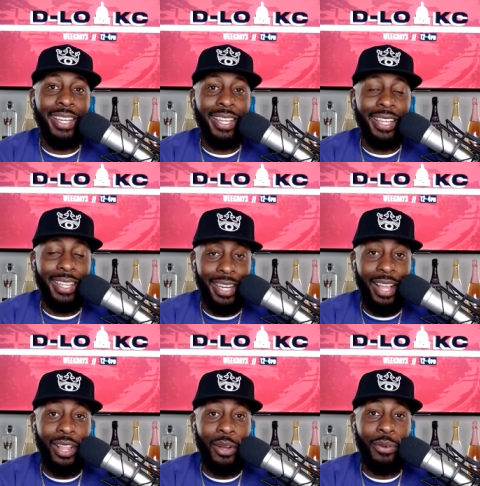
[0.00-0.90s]

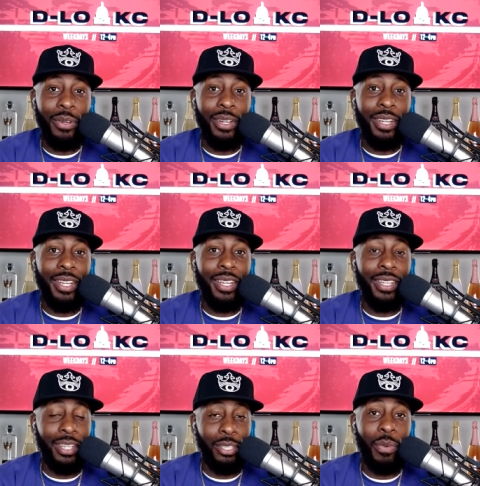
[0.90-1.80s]
Canelo
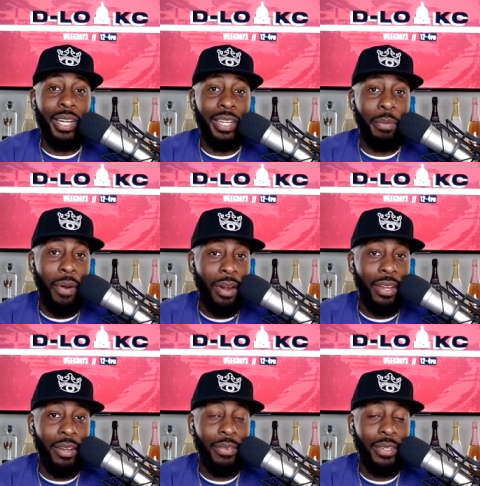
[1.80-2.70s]
doesn't want any part
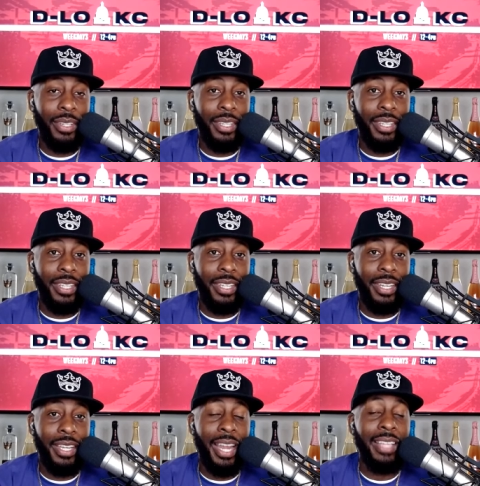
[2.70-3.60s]
of.
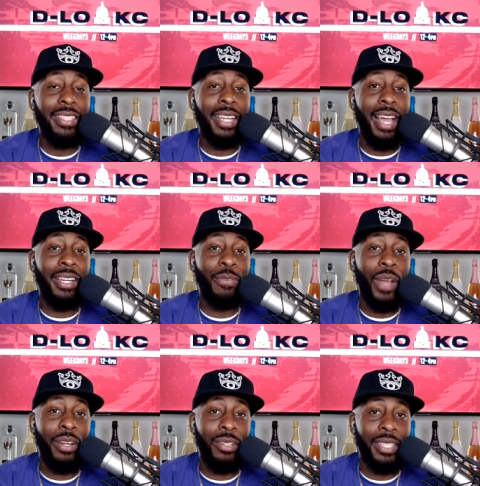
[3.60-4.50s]
And that's the guy that's
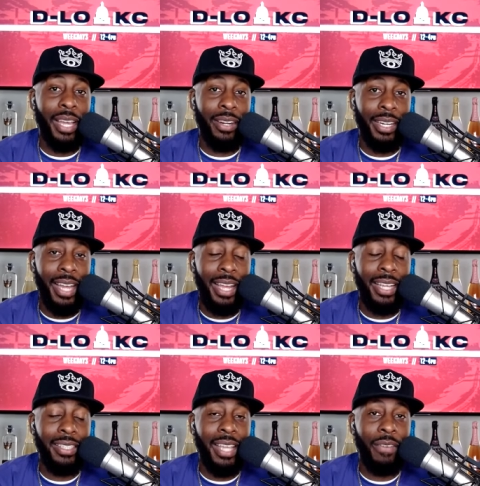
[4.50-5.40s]
fighting on Saturday night
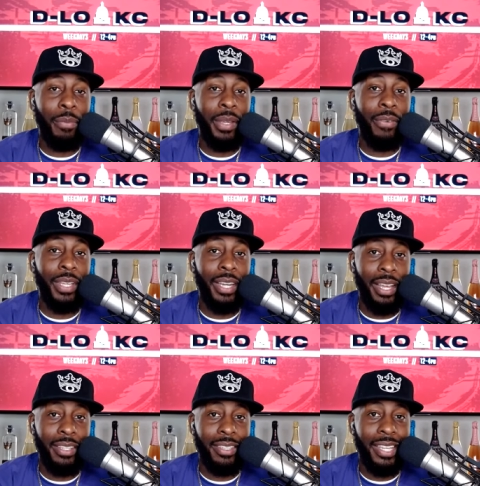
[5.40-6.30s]
as David
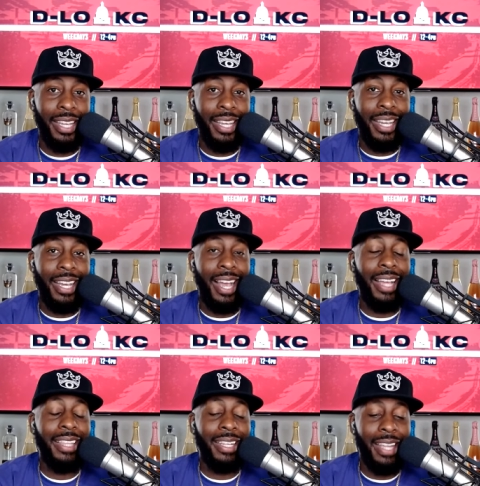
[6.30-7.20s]
Benavidez. I
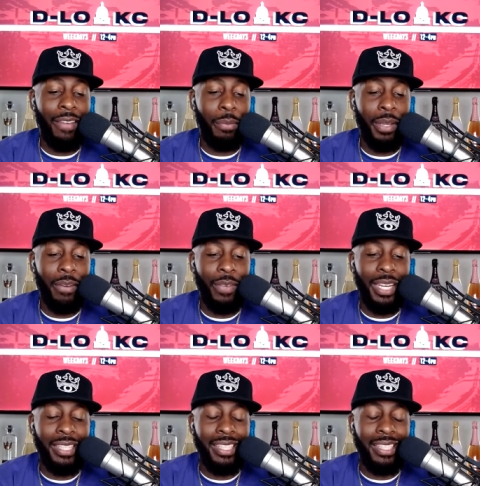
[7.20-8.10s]
think David
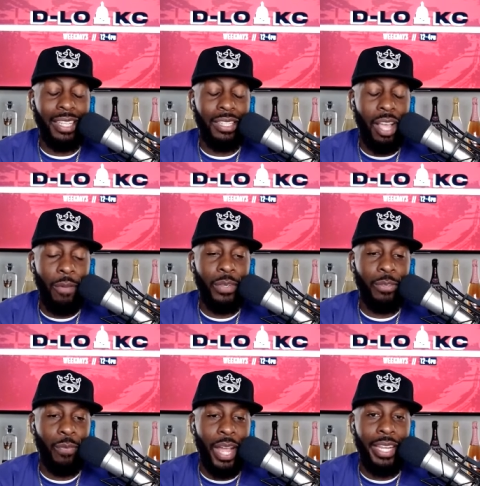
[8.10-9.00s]
Benavidez is the
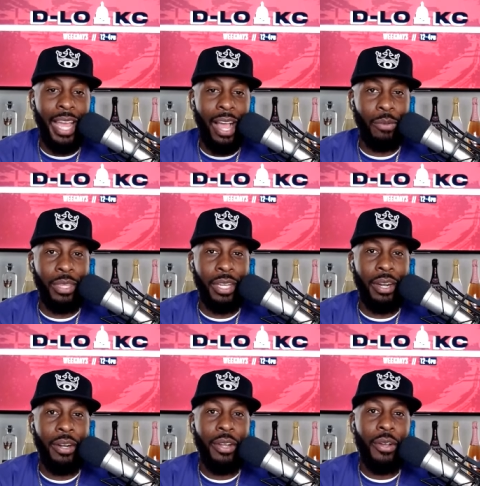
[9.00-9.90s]
toughest fight out
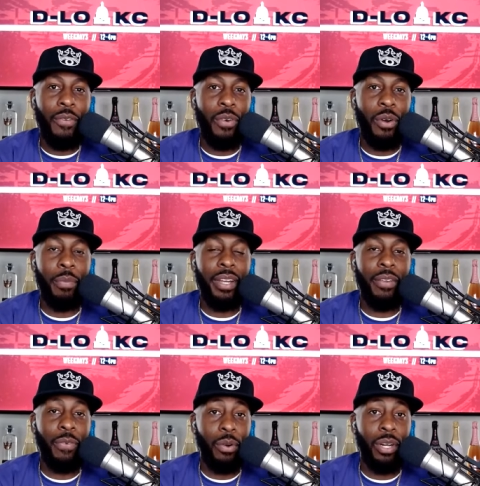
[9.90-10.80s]
there for
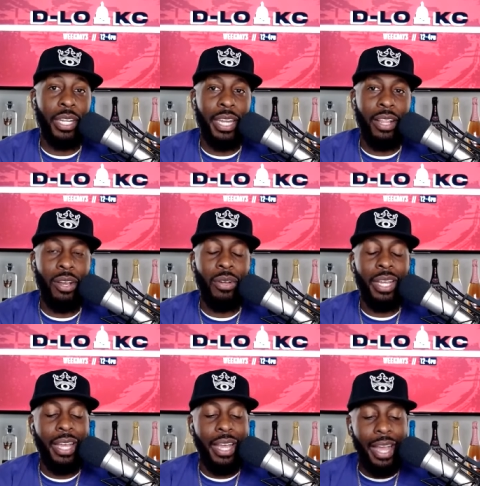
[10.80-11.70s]
Canelo.
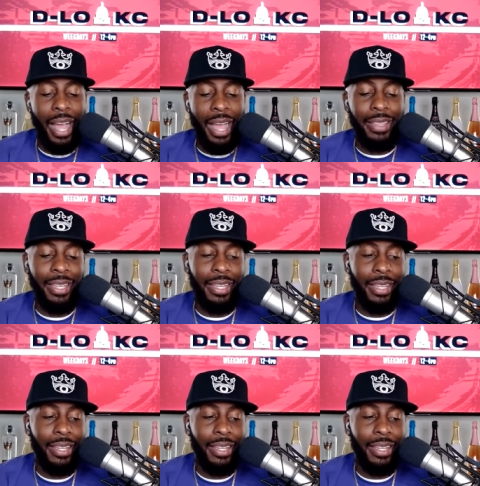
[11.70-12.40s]
I think